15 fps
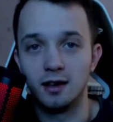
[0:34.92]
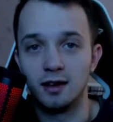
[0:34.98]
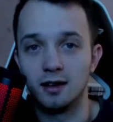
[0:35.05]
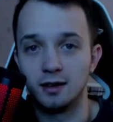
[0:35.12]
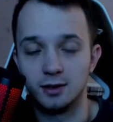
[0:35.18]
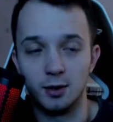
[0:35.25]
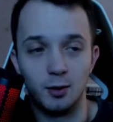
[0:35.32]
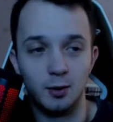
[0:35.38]

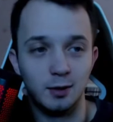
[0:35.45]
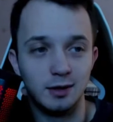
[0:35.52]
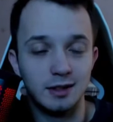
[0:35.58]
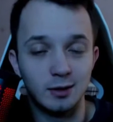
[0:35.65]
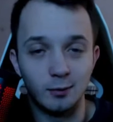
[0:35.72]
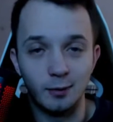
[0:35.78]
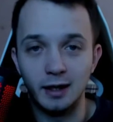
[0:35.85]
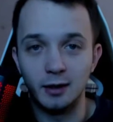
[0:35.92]
so
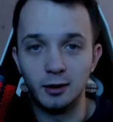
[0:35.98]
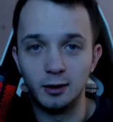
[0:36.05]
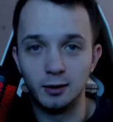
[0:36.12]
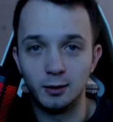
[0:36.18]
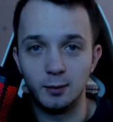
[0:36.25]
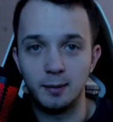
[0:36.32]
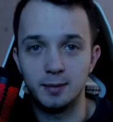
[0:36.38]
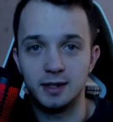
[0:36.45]
it's very
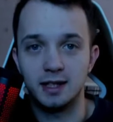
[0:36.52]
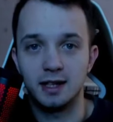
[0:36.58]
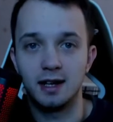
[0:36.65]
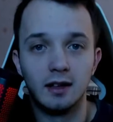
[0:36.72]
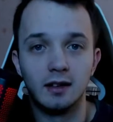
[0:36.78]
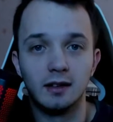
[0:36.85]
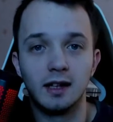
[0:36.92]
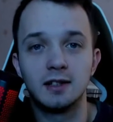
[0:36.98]
old
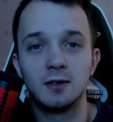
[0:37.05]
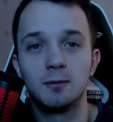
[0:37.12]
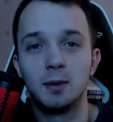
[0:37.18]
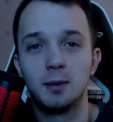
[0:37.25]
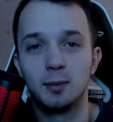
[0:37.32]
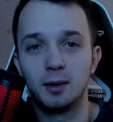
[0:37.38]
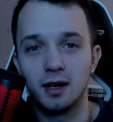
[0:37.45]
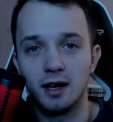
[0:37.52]
website lots of
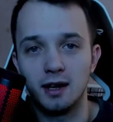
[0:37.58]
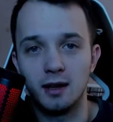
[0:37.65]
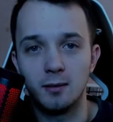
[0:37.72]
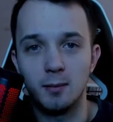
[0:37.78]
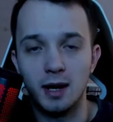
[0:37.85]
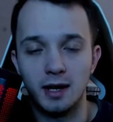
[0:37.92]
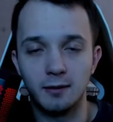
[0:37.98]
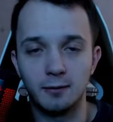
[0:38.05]
people are getting
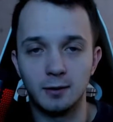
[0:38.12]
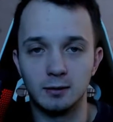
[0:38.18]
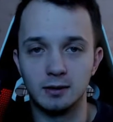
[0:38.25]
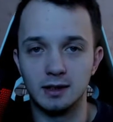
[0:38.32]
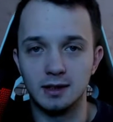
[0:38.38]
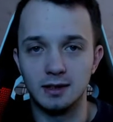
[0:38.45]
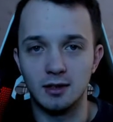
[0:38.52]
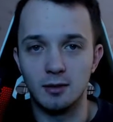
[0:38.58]
money from
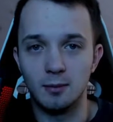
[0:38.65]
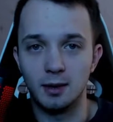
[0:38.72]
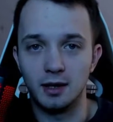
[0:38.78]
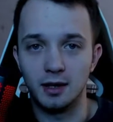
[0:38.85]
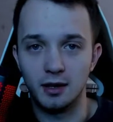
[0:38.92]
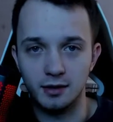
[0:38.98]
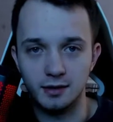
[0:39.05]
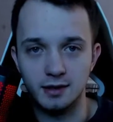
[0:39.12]
this
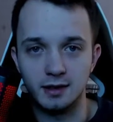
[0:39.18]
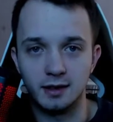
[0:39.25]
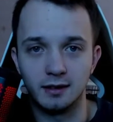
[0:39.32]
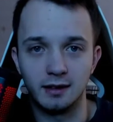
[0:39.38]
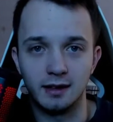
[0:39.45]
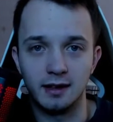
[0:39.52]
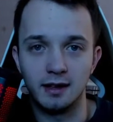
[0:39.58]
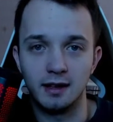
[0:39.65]
company
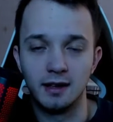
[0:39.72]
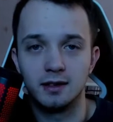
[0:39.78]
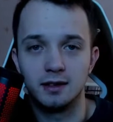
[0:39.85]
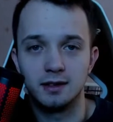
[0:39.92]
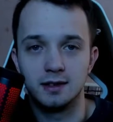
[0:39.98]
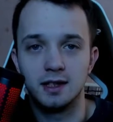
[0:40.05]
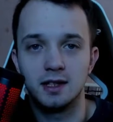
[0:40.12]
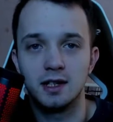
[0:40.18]
constantly
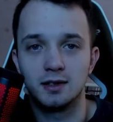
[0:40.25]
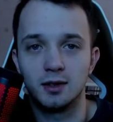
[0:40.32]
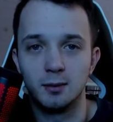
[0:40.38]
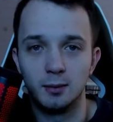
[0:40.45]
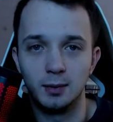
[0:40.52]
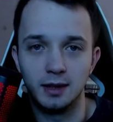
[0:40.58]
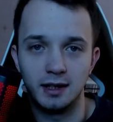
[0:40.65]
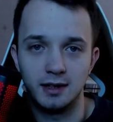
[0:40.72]
they're just
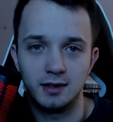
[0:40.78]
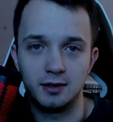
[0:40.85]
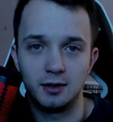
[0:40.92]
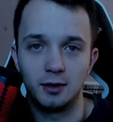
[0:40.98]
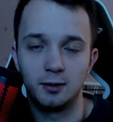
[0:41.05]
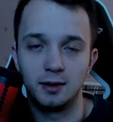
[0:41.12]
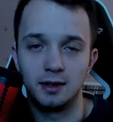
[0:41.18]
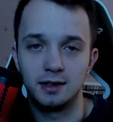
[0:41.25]
completing
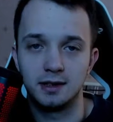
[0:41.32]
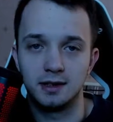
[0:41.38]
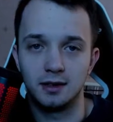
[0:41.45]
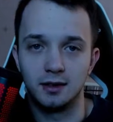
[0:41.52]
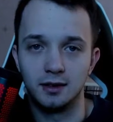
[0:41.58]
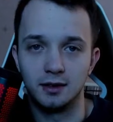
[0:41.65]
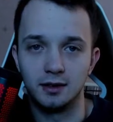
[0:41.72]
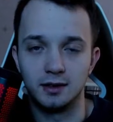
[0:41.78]
surveys
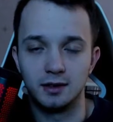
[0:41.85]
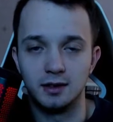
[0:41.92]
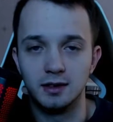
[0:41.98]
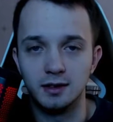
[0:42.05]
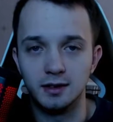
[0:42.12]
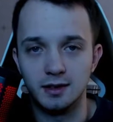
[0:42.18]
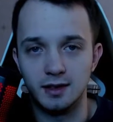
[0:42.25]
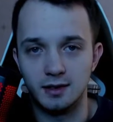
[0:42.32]
on
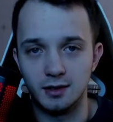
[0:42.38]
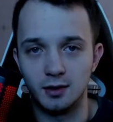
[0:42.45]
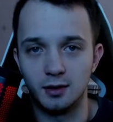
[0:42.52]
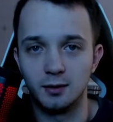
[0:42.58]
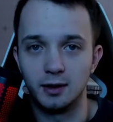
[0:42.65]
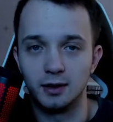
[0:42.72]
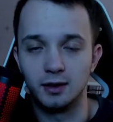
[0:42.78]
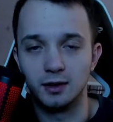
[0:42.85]

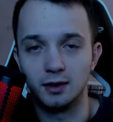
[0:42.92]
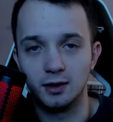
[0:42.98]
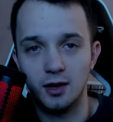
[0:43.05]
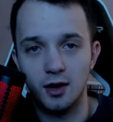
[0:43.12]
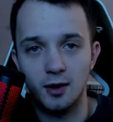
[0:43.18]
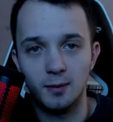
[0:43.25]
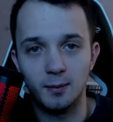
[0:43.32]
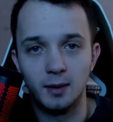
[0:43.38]

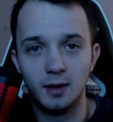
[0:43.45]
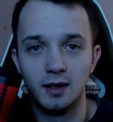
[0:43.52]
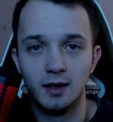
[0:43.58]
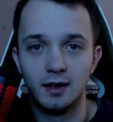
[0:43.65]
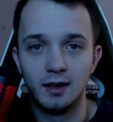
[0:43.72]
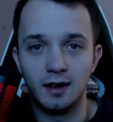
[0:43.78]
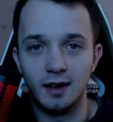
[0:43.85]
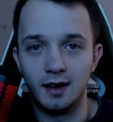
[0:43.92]
nielsensurvey.com
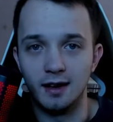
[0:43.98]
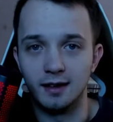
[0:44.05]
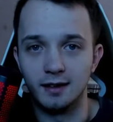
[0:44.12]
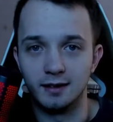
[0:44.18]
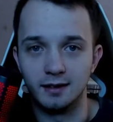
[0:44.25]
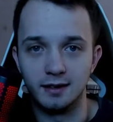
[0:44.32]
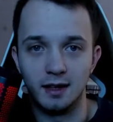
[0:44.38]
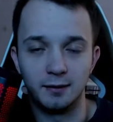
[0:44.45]

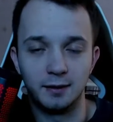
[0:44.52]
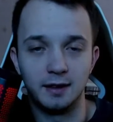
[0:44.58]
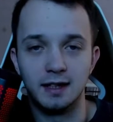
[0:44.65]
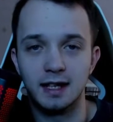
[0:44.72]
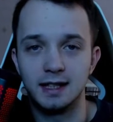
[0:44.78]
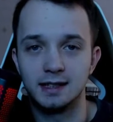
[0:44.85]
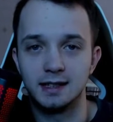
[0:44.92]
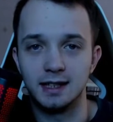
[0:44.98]
and after
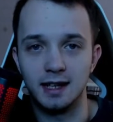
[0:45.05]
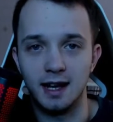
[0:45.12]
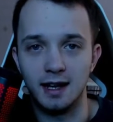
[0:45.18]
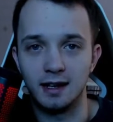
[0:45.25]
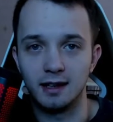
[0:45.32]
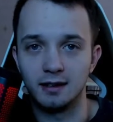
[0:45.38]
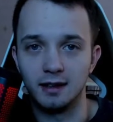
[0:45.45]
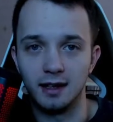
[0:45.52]
that they
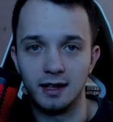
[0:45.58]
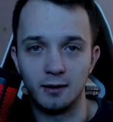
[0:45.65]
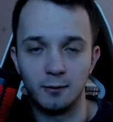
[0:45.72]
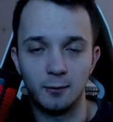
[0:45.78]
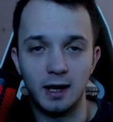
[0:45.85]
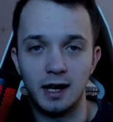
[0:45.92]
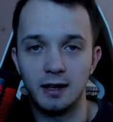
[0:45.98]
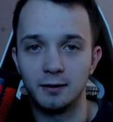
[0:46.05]
get in like
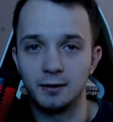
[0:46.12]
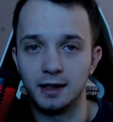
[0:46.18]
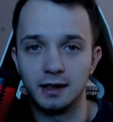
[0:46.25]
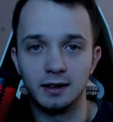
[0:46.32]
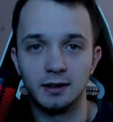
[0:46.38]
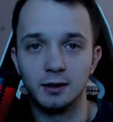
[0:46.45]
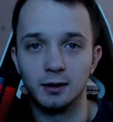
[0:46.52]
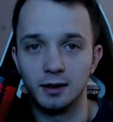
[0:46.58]
five
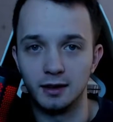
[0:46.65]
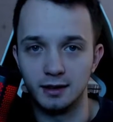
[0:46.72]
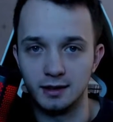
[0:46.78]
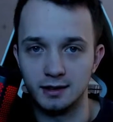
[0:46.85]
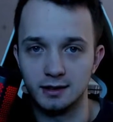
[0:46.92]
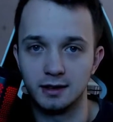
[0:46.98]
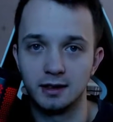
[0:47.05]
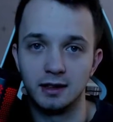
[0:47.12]
ten
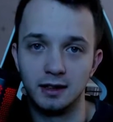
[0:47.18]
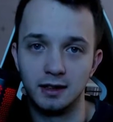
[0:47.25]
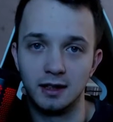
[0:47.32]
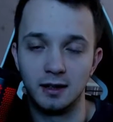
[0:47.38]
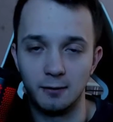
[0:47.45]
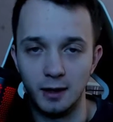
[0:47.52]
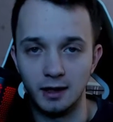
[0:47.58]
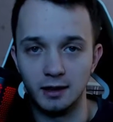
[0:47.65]
dollars in
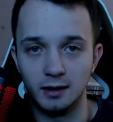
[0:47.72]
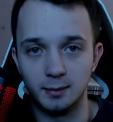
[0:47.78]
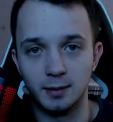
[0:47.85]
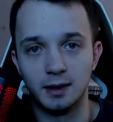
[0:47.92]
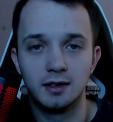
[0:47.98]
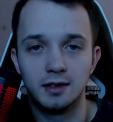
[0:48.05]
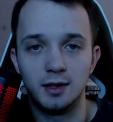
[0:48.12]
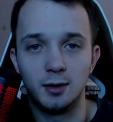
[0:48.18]
envelope
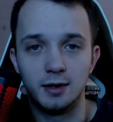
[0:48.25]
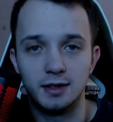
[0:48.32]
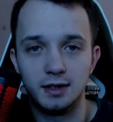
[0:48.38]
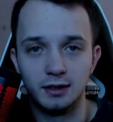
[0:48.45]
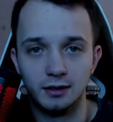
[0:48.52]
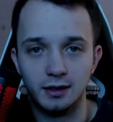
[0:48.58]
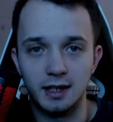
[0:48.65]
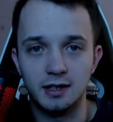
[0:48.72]
so it's
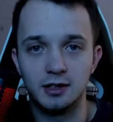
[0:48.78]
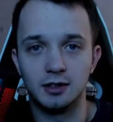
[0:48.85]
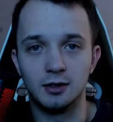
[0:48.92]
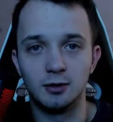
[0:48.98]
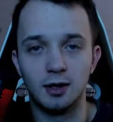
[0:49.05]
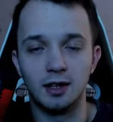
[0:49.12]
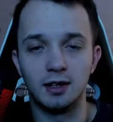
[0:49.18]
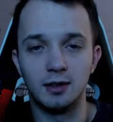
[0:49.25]
all legit
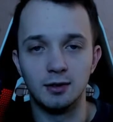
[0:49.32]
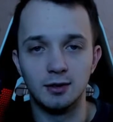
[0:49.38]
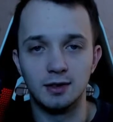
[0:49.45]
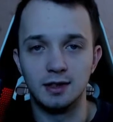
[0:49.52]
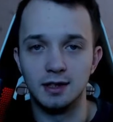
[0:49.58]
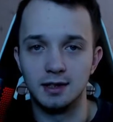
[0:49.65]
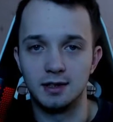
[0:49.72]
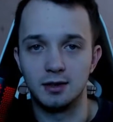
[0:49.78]
you can use
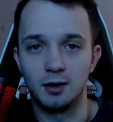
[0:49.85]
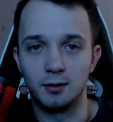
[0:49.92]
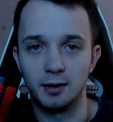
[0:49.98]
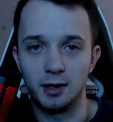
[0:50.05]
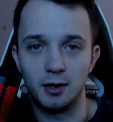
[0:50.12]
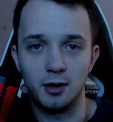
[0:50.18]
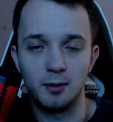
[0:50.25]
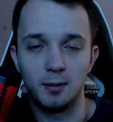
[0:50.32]
this survey
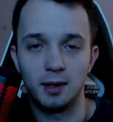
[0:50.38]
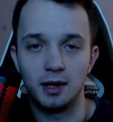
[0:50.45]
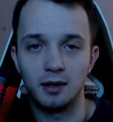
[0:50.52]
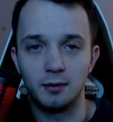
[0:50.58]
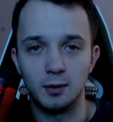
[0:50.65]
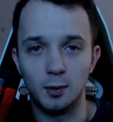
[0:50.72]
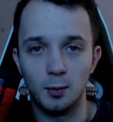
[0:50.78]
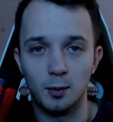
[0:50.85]
company
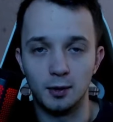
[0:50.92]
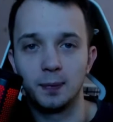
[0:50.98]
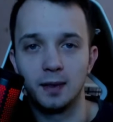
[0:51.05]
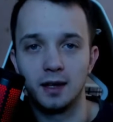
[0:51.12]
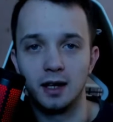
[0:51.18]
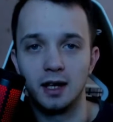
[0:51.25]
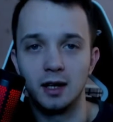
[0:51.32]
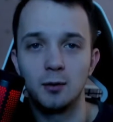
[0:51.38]
if you want
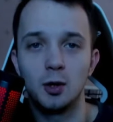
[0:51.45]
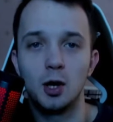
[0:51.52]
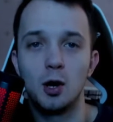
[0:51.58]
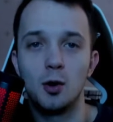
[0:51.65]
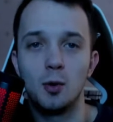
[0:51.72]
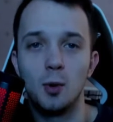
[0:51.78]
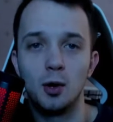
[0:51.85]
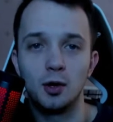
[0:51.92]
and if you
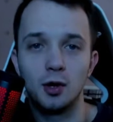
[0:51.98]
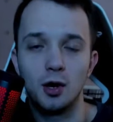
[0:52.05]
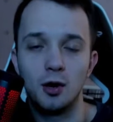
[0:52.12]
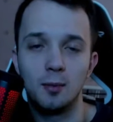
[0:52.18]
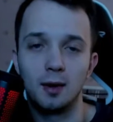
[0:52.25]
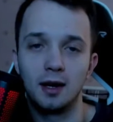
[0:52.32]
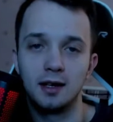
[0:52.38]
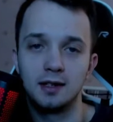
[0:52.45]
don't want
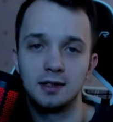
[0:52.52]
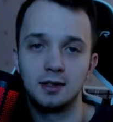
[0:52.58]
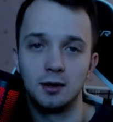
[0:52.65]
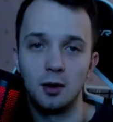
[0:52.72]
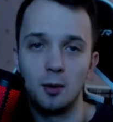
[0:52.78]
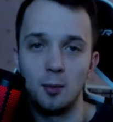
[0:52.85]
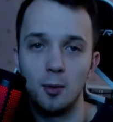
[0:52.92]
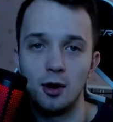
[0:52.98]
companies to
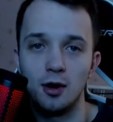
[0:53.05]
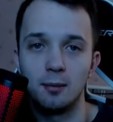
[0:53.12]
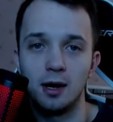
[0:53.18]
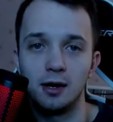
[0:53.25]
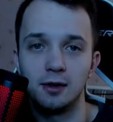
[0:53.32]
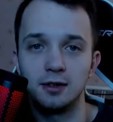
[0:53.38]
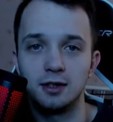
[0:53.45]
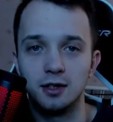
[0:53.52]
know more
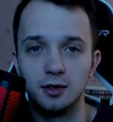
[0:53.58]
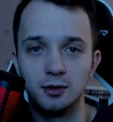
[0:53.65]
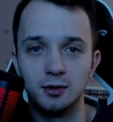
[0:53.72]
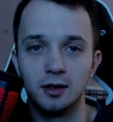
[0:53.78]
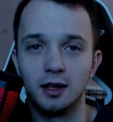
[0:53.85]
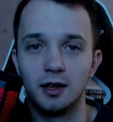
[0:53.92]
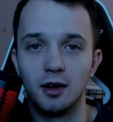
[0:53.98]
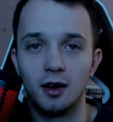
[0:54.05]
about
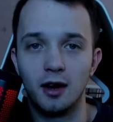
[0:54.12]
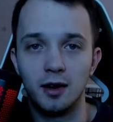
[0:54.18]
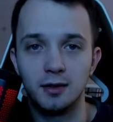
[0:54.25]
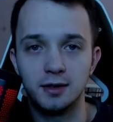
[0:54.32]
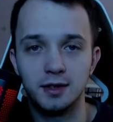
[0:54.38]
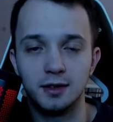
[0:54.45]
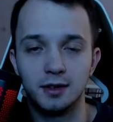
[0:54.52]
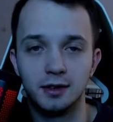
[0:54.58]
you and your
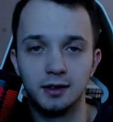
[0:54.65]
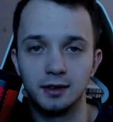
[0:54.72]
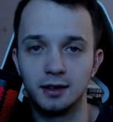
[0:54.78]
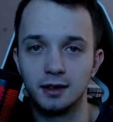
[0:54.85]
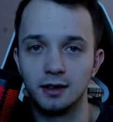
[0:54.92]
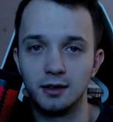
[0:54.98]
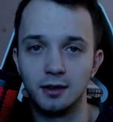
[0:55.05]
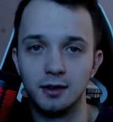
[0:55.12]
household
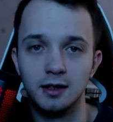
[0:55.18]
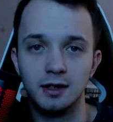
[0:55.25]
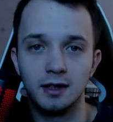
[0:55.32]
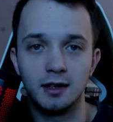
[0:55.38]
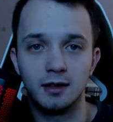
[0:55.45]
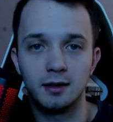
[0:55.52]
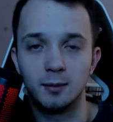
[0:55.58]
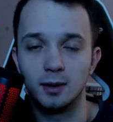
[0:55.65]
and your
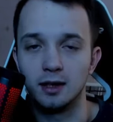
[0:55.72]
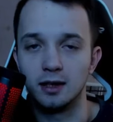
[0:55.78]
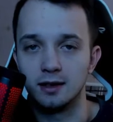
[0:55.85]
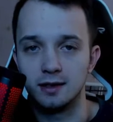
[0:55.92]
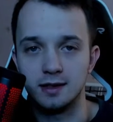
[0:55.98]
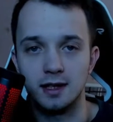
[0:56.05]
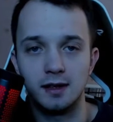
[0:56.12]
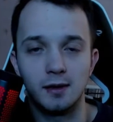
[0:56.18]
income
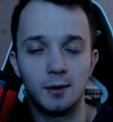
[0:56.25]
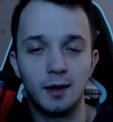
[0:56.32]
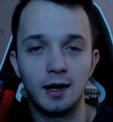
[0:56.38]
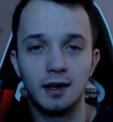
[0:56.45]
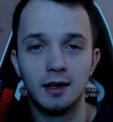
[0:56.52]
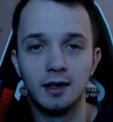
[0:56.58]
etc